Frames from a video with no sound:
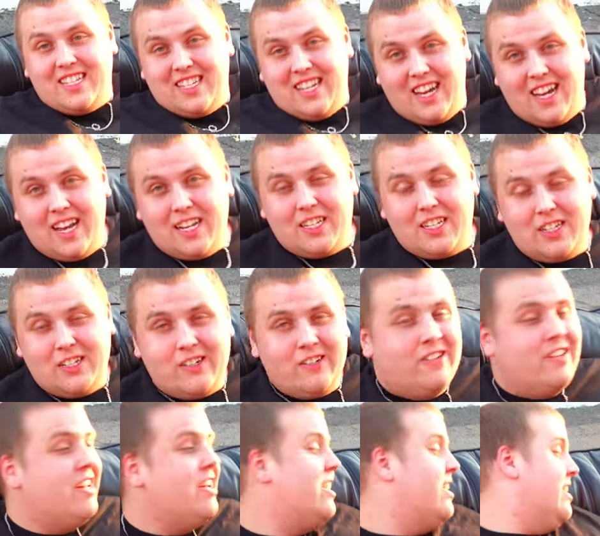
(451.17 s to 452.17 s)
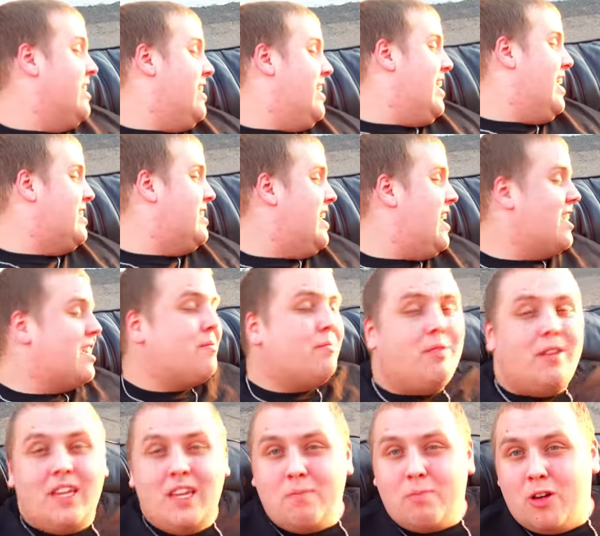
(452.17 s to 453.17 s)
side, so it's not
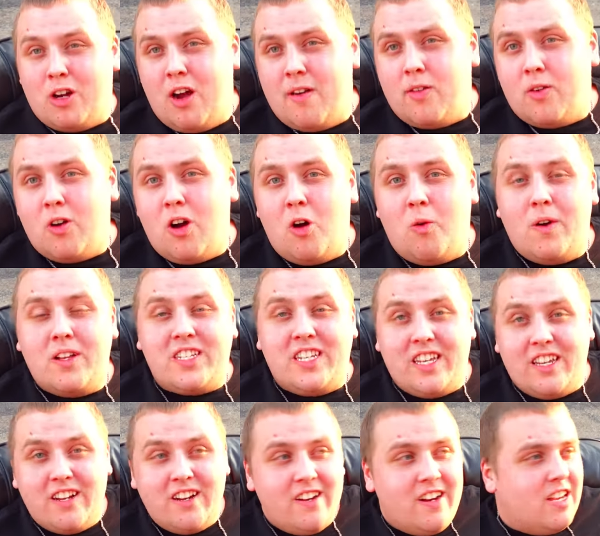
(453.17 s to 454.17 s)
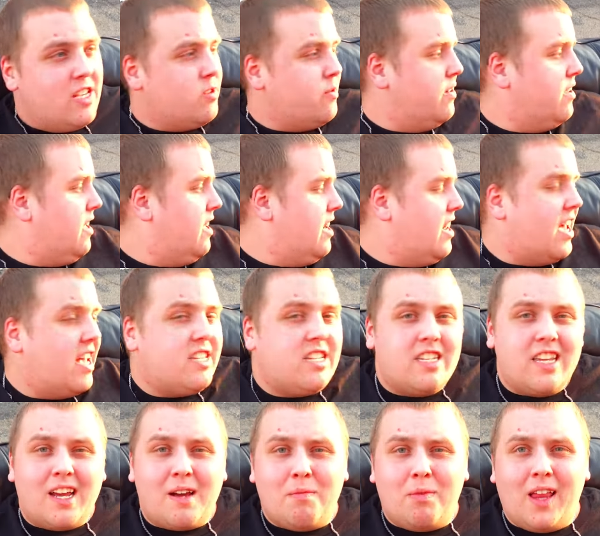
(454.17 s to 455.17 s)
complete, but overall what's here is really nice.
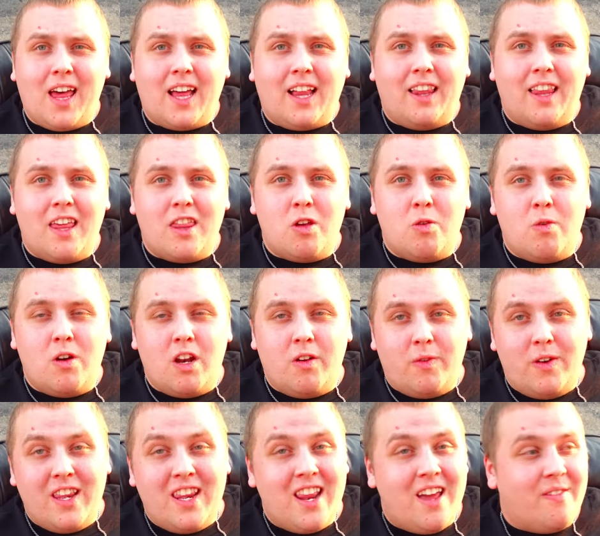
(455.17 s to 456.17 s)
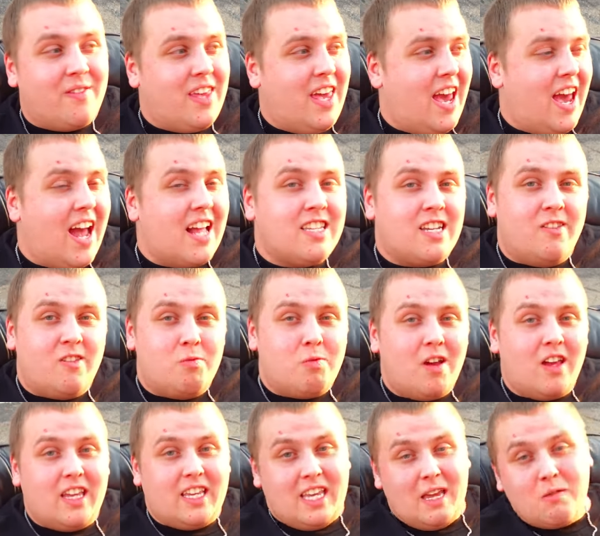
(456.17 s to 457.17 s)
It's like a black leather one. If we didn't have cats, I would
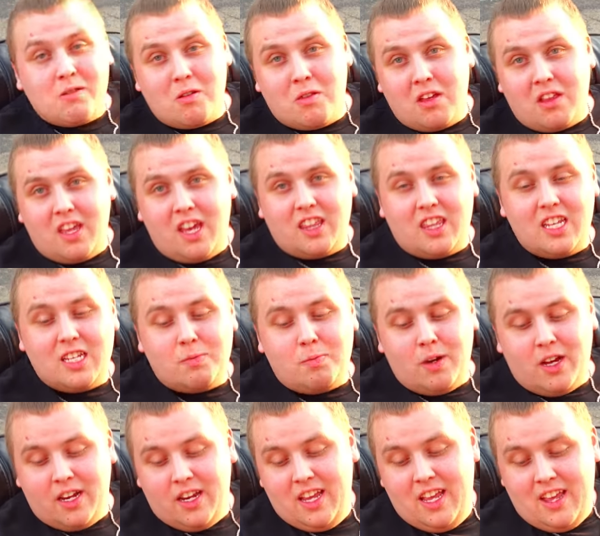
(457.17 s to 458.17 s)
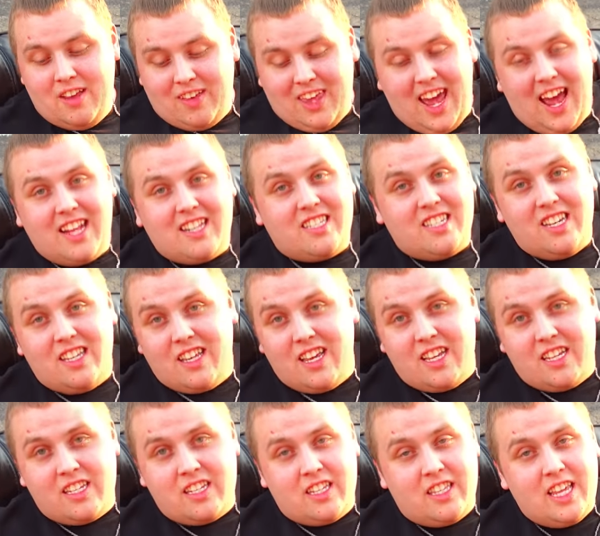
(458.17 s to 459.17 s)
probably keep something like this, but cats see
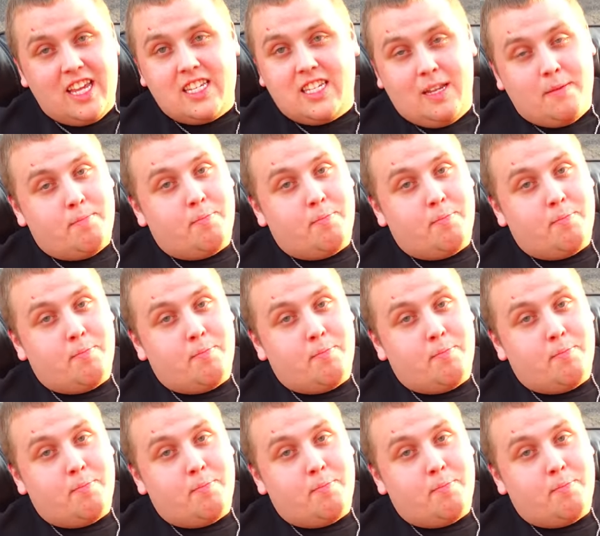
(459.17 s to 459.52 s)
this, they see